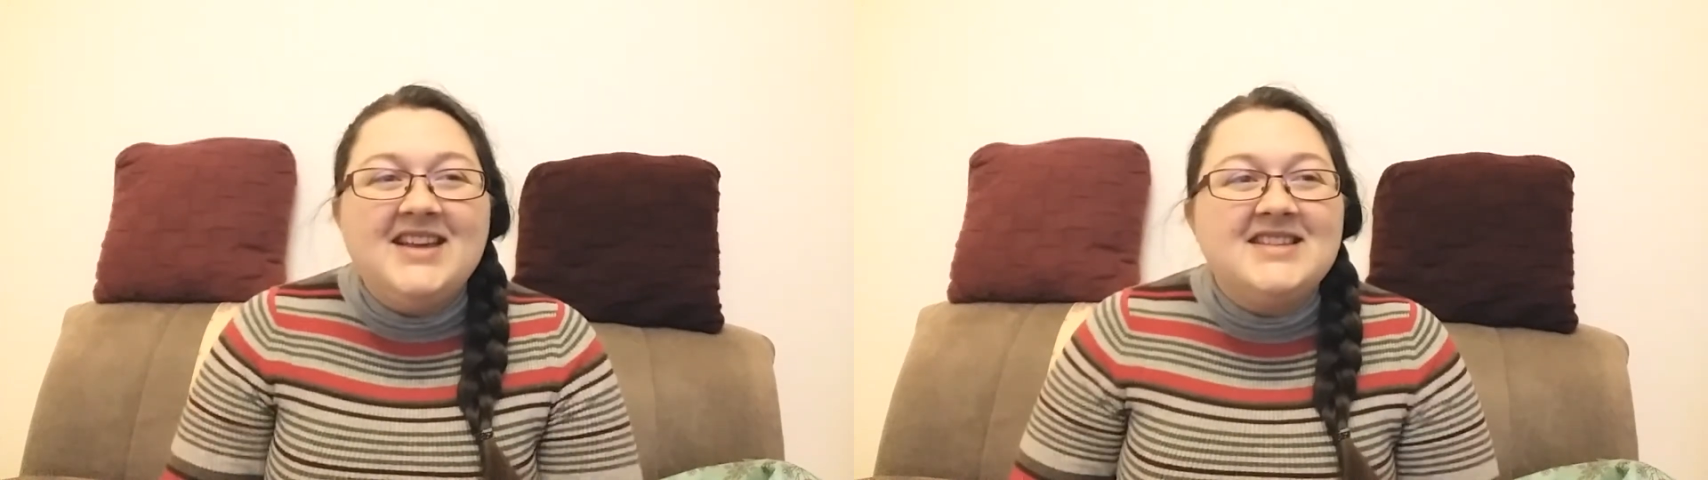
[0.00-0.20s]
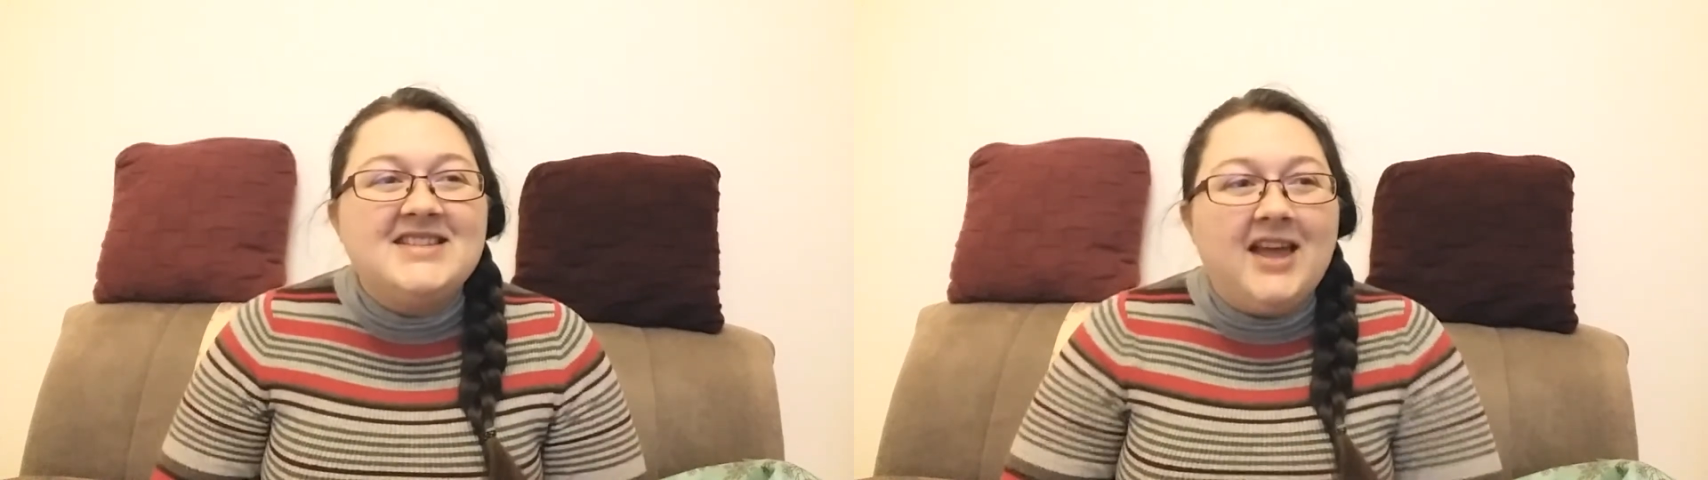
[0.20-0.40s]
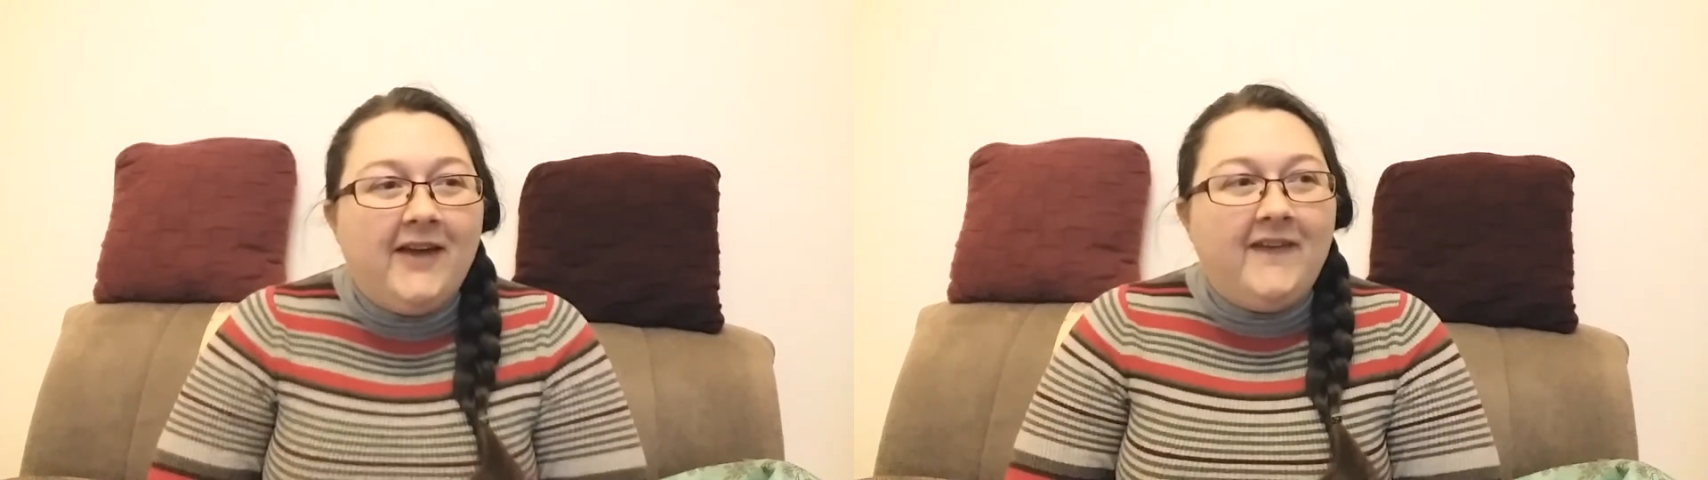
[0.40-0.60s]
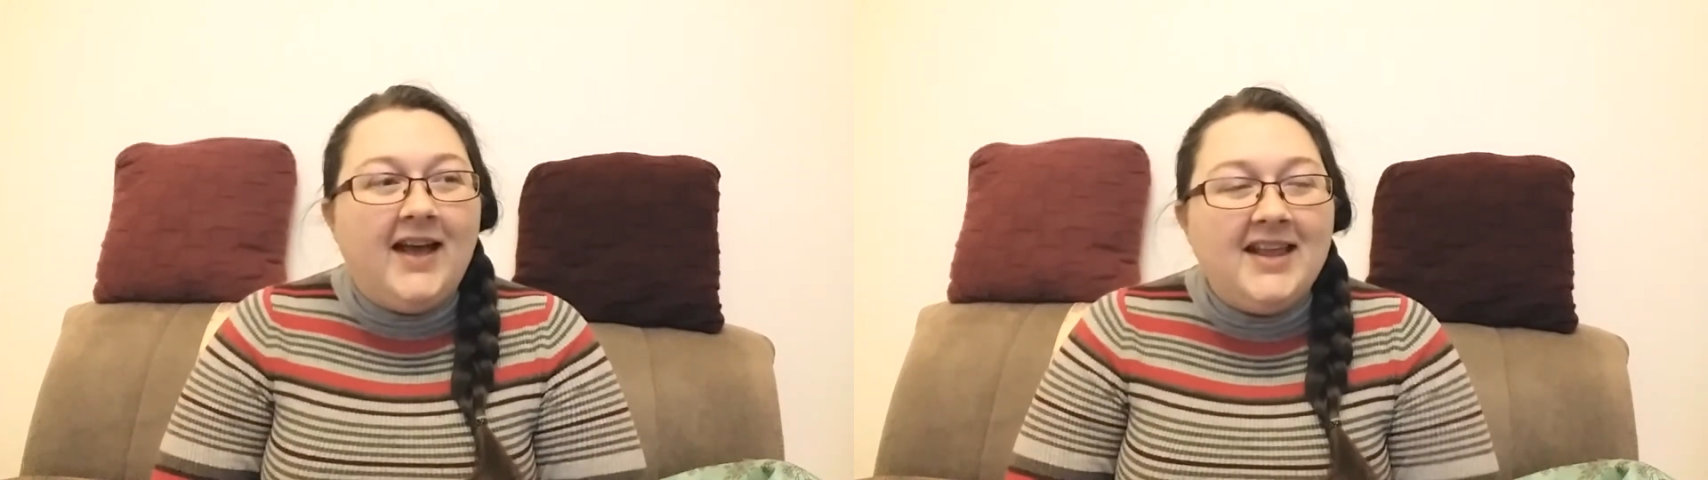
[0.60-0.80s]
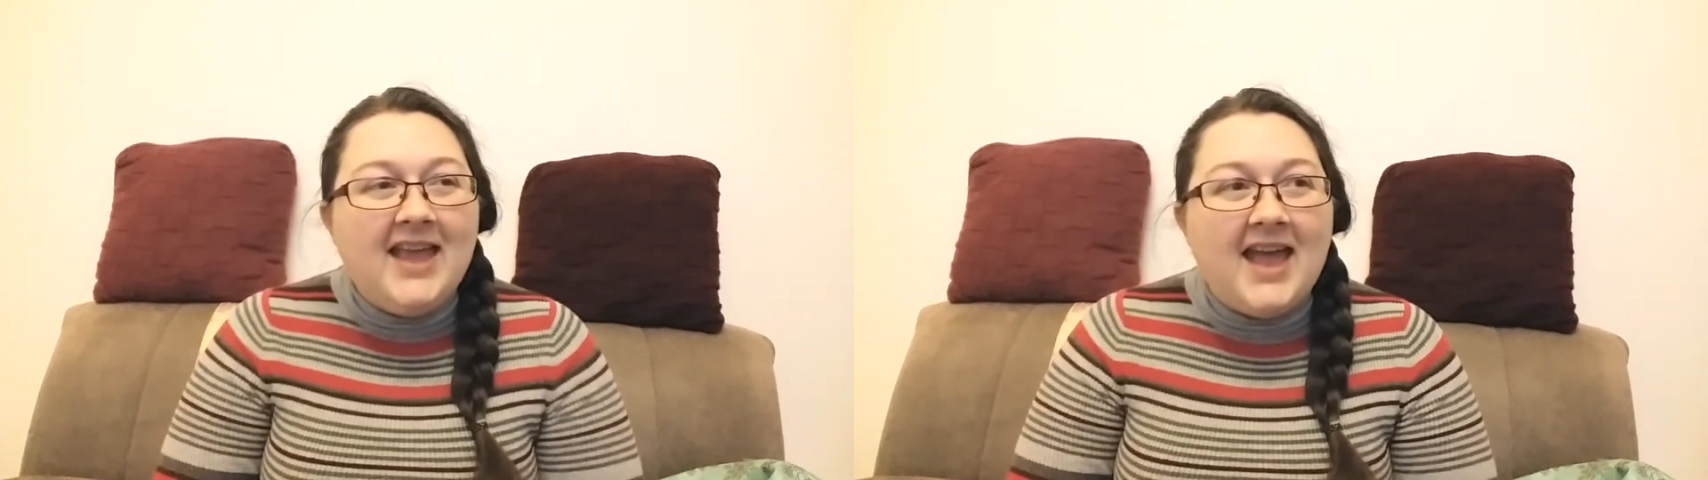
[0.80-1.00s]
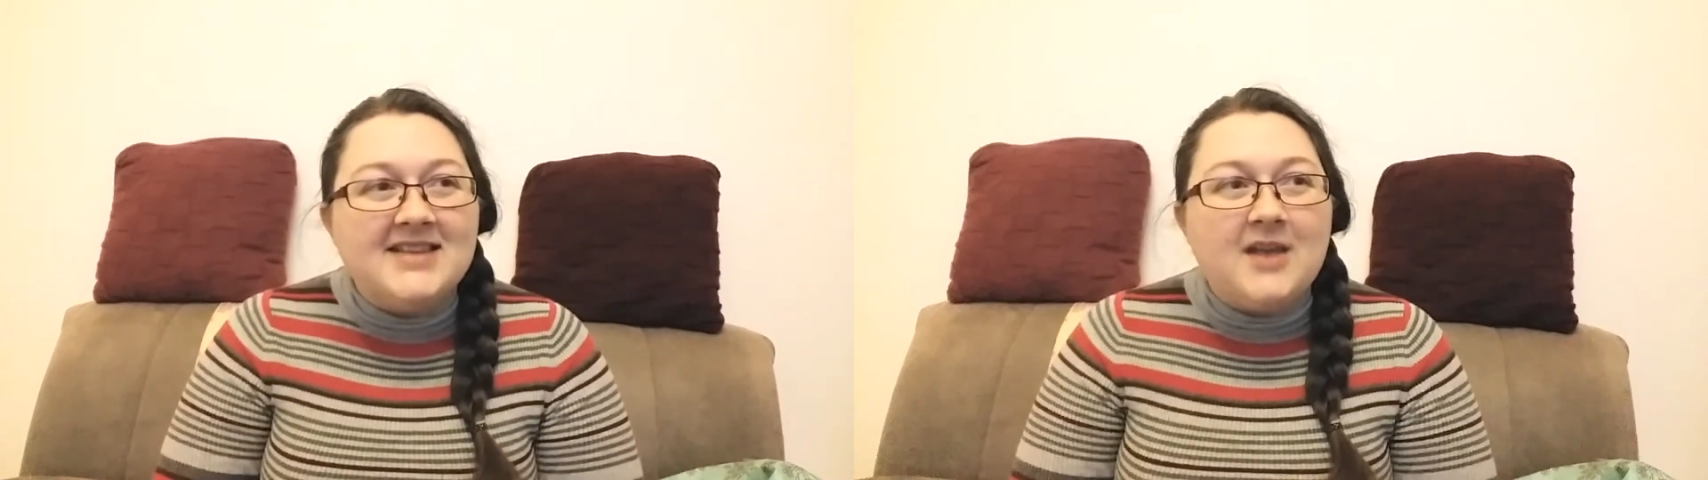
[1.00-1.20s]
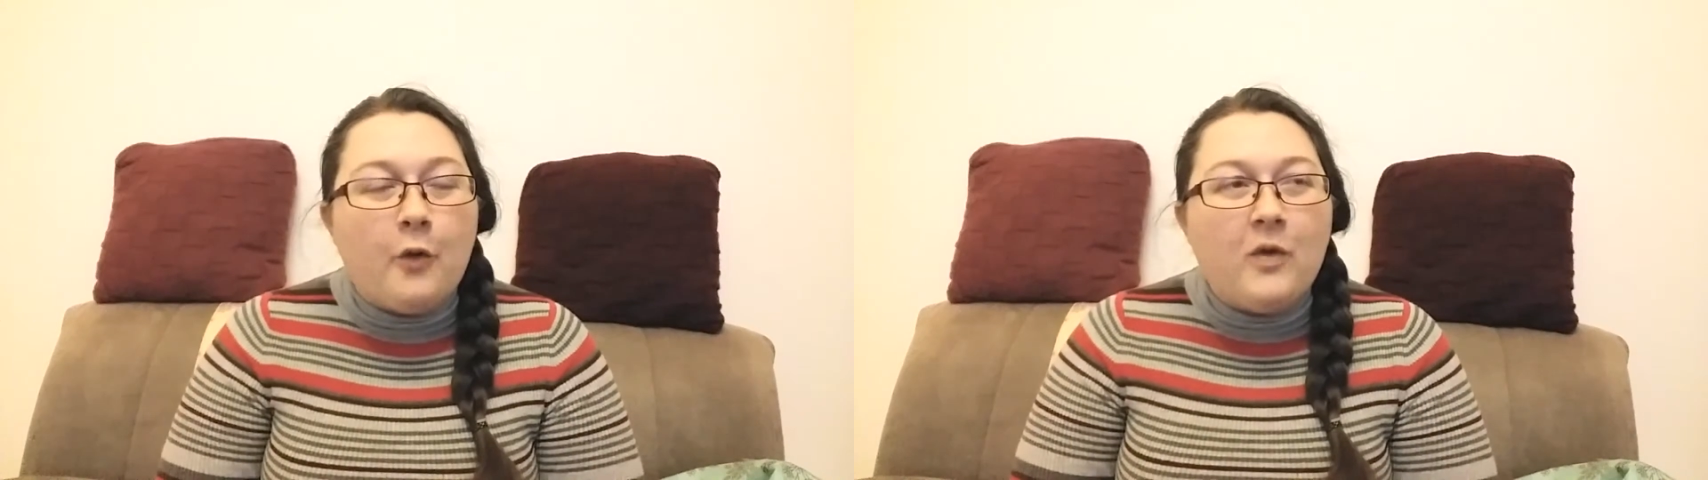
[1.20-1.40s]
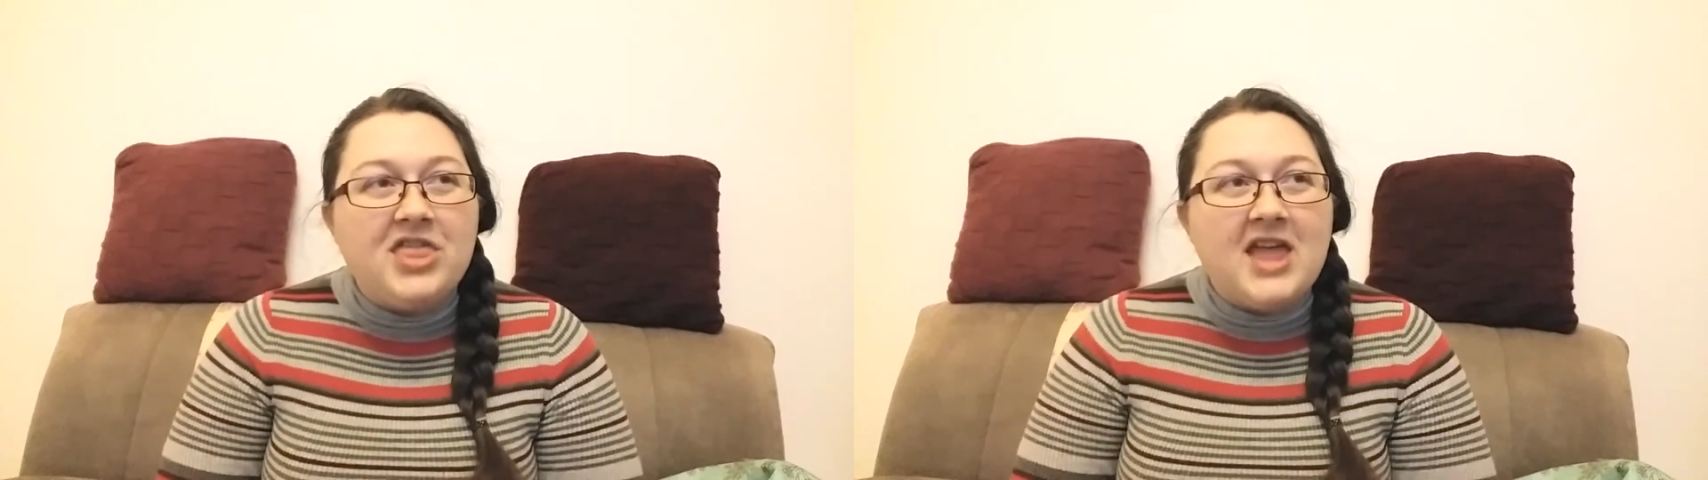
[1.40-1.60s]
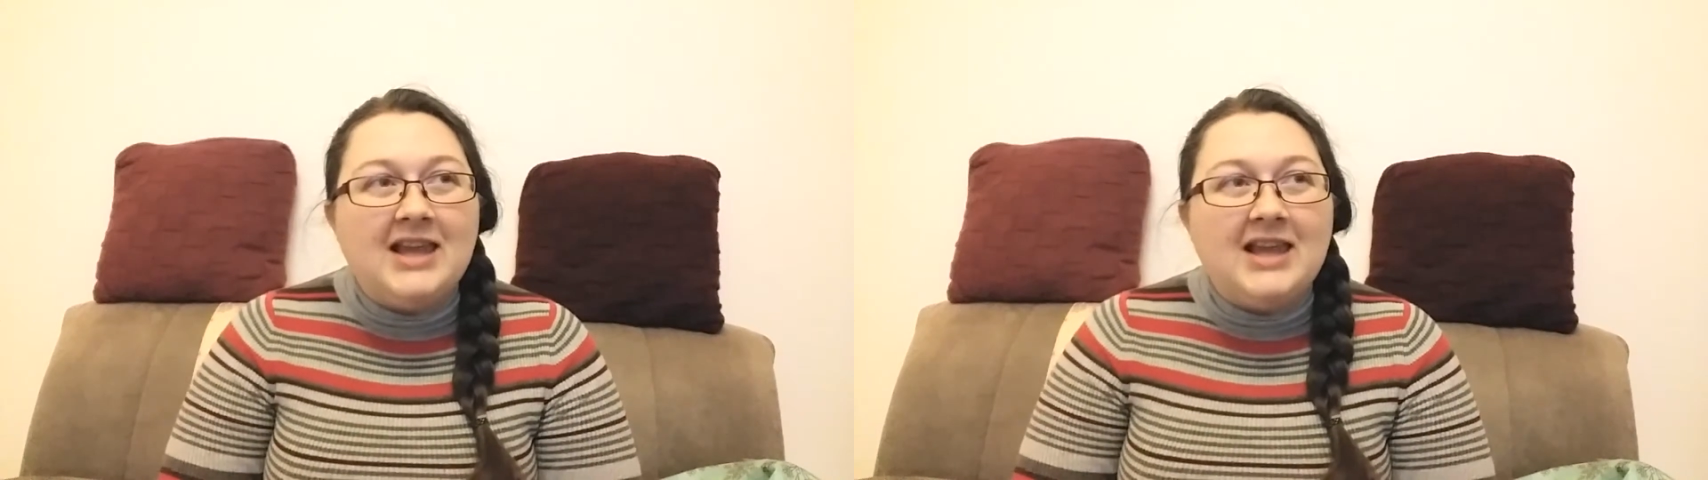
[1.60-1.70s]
So yes, with that